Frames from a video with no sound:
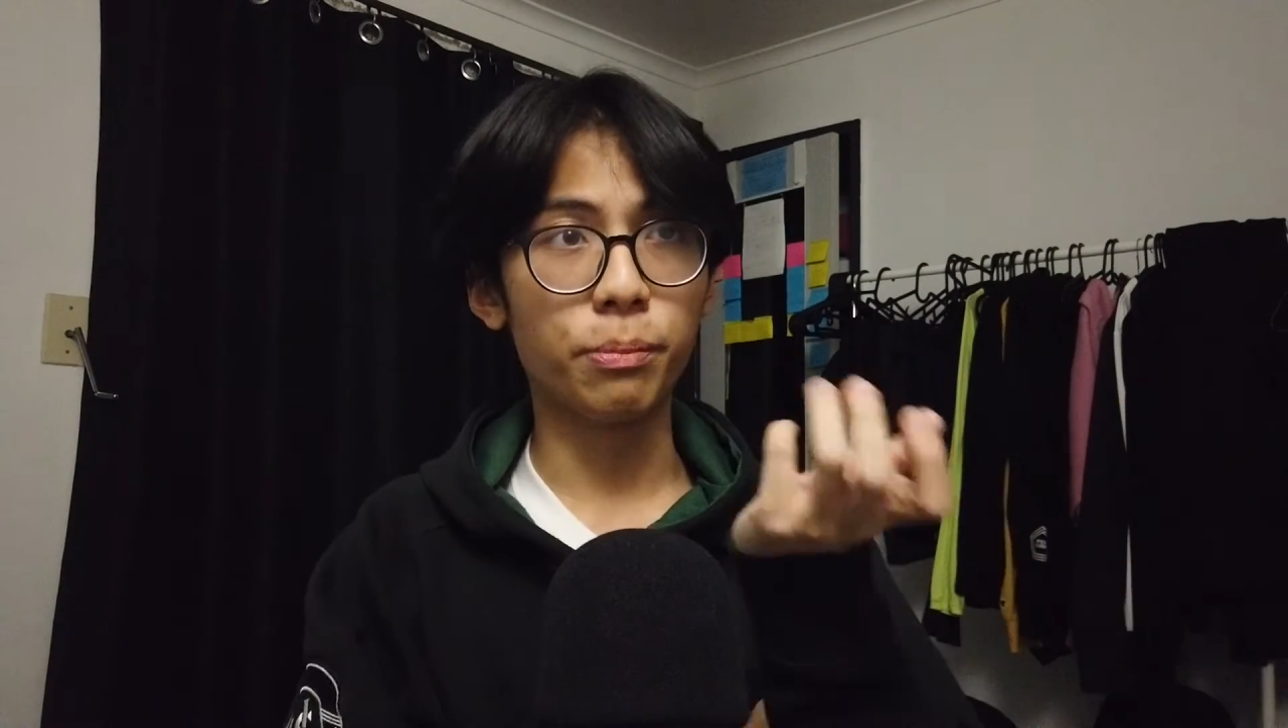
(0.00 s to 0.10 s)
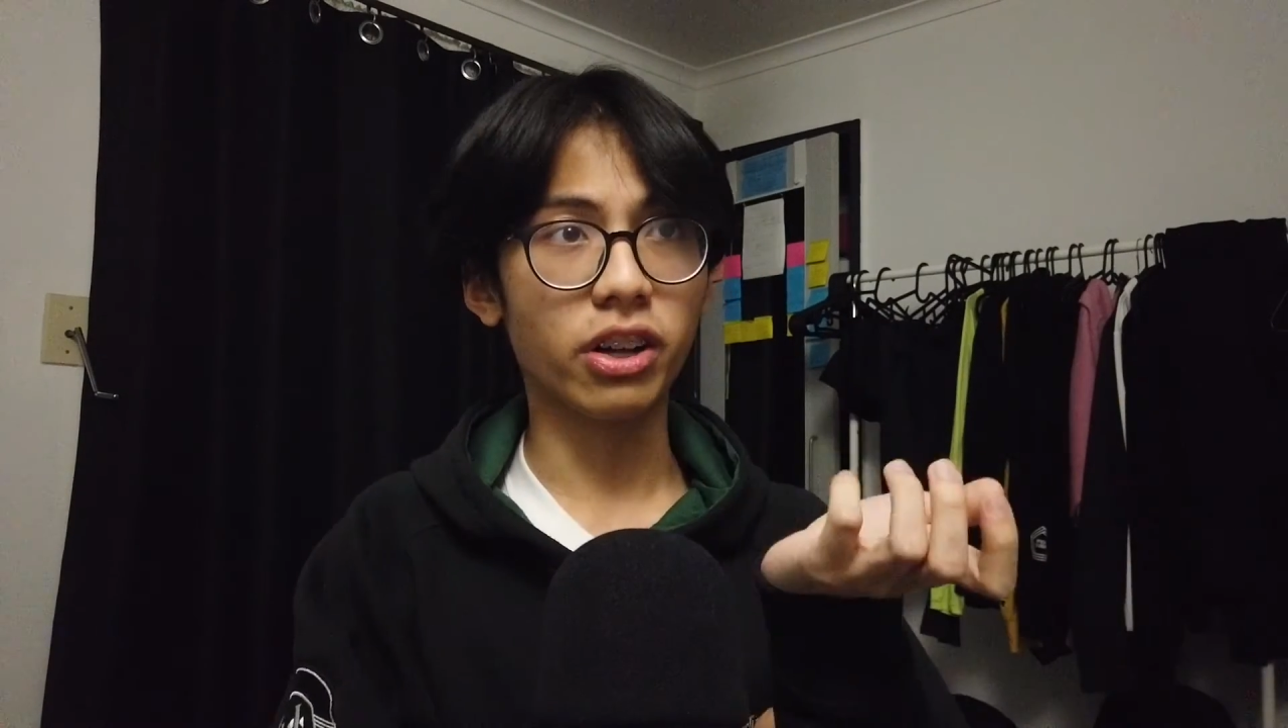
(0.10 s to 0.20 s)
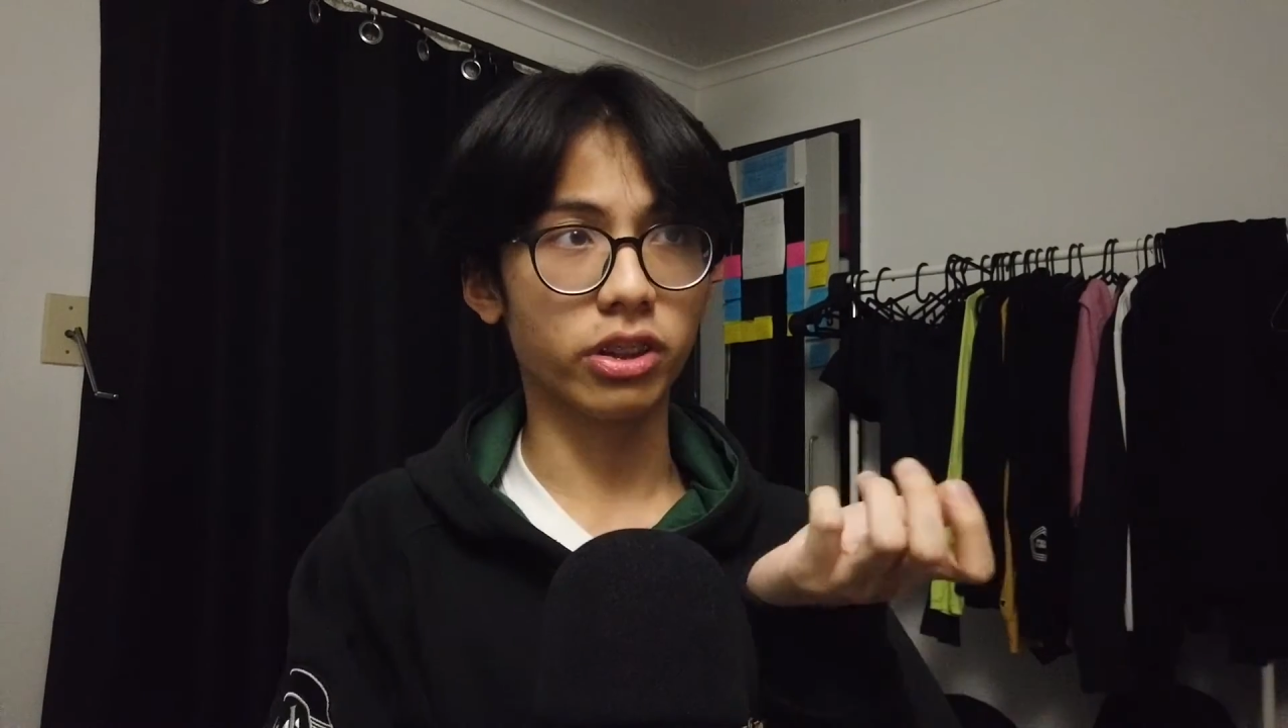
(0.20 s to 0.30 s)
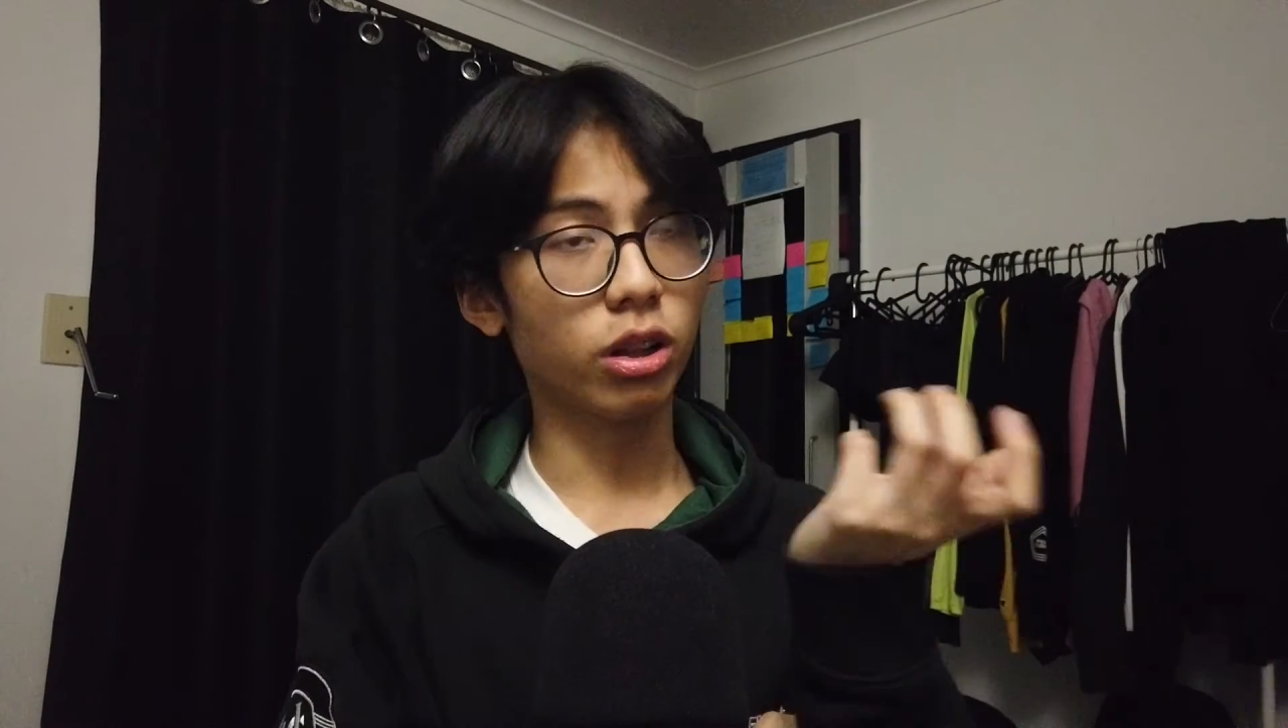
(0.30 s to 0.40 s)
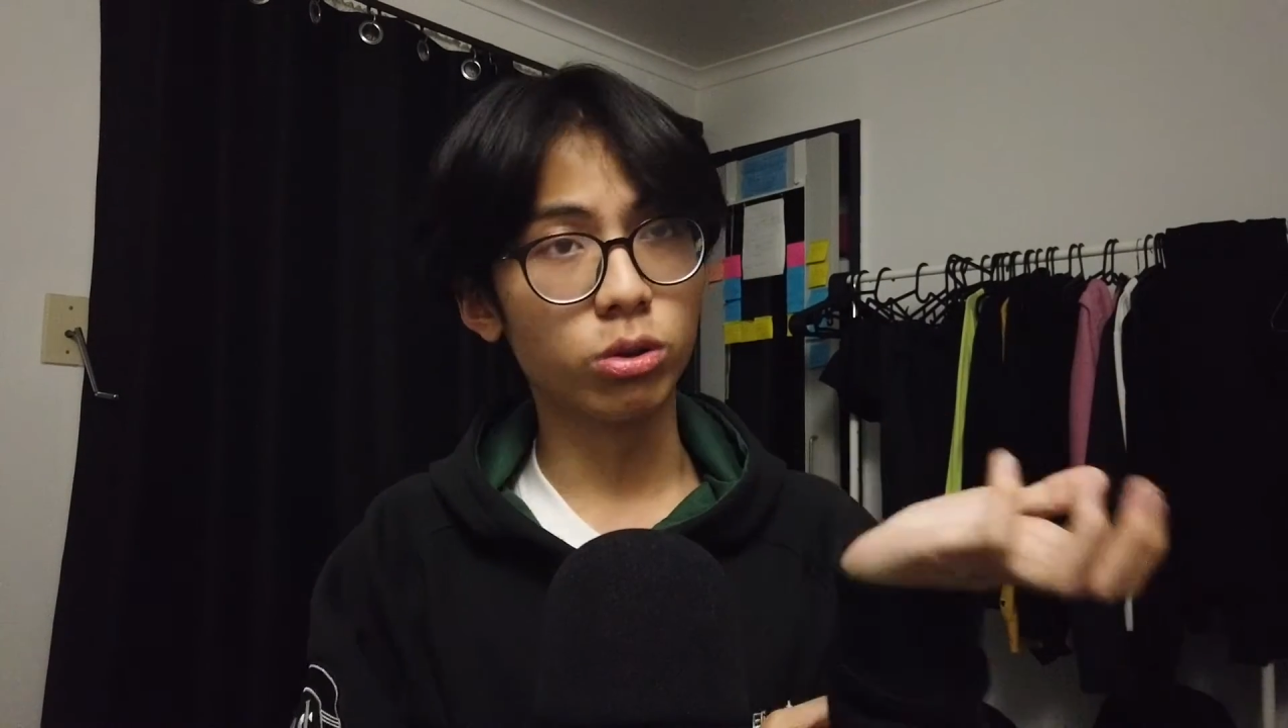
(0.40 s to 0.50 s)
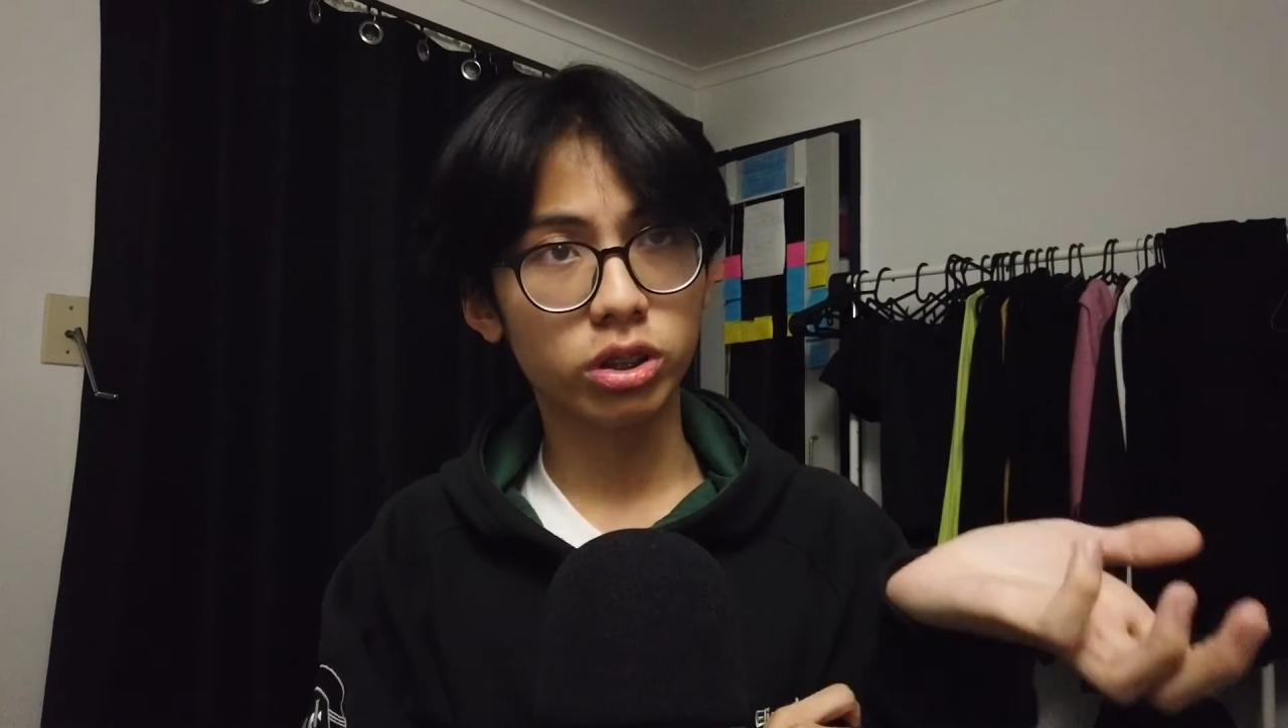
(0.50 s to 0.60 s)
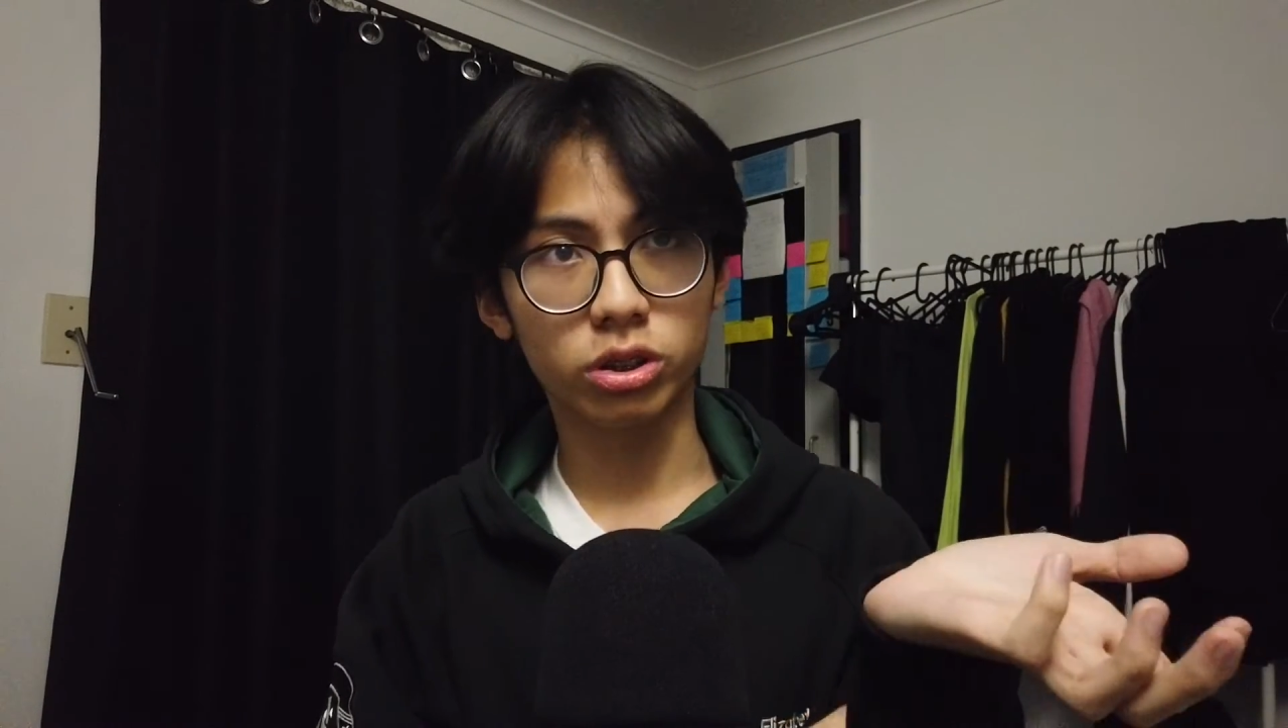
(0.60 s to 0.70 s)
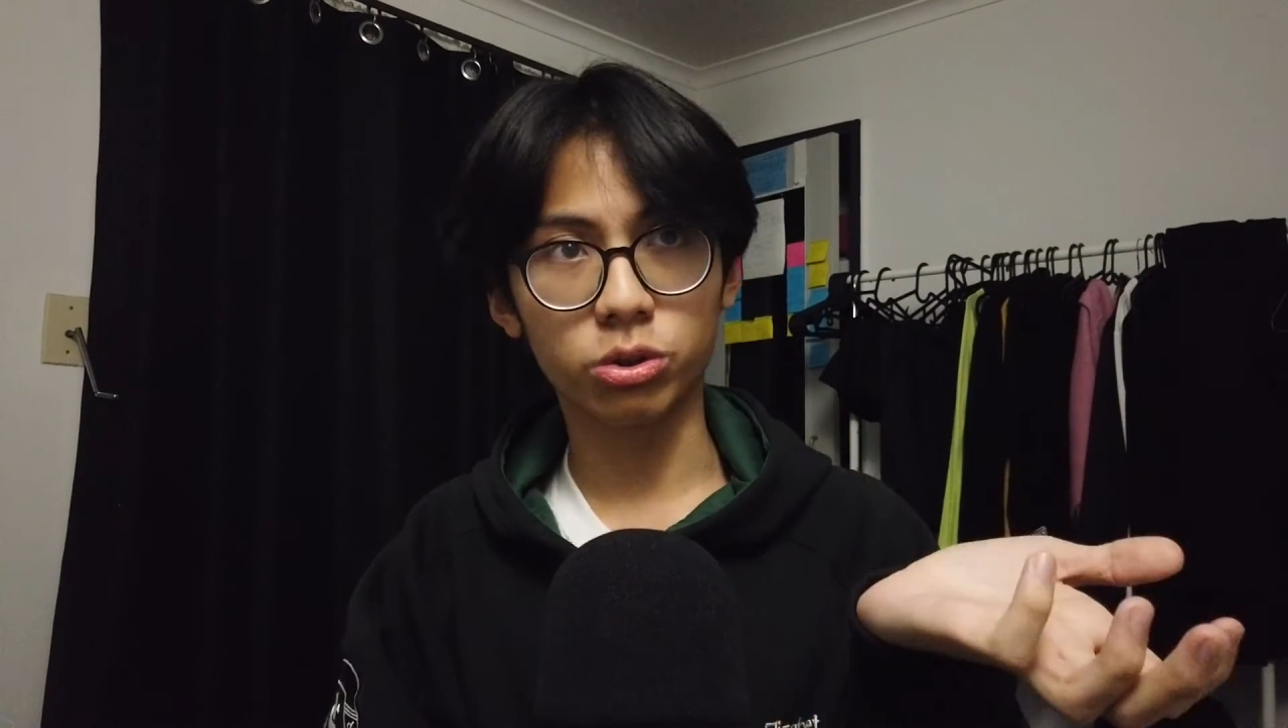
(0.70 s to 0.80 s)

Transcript: come out closer